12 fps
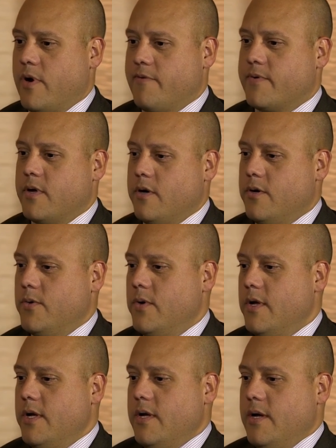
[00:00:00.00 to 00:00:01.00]
Refco,
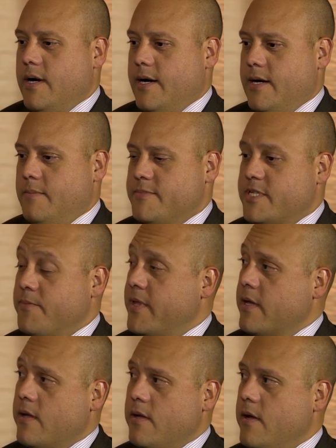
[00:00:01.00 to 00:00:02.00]

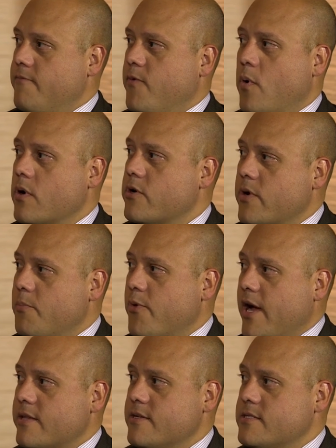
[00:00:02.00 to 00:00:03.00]
something Foreign Corrupt
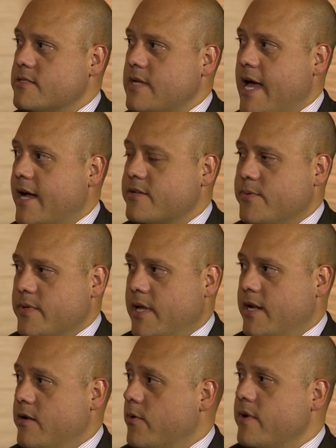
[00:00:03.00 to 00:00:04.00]
Practices Act
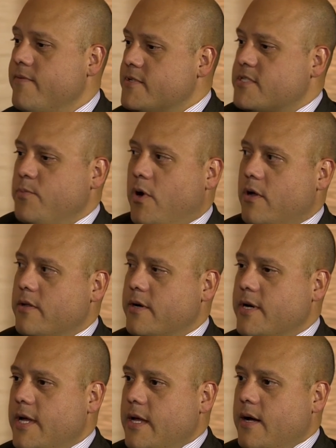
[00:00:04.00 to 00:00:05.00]
related, or even smaller,
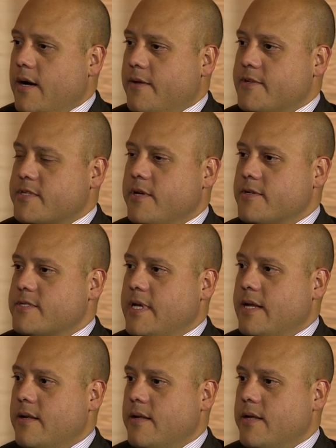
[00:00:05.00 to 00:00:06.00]
the skill
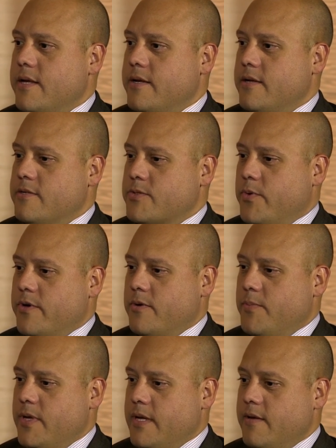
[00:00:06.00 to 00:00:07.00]
set is going to
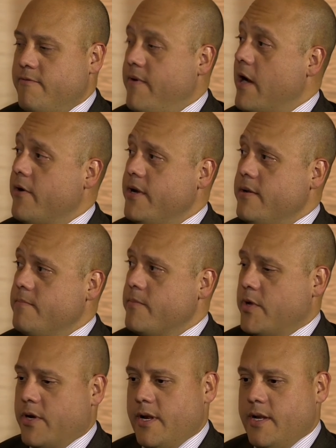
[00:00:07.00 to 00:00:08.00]
be varied.
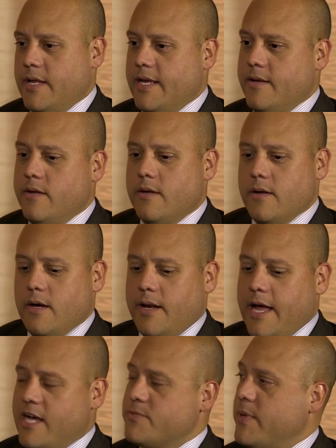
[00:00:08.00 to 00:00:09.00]
You're going to need an
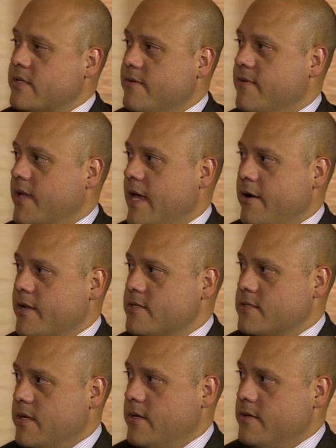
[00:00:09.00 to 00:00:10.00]
aspect of accounting
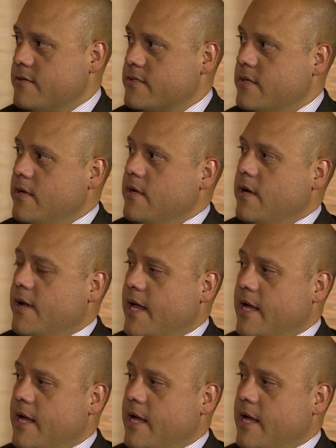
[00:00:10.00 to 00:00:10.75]
skills, an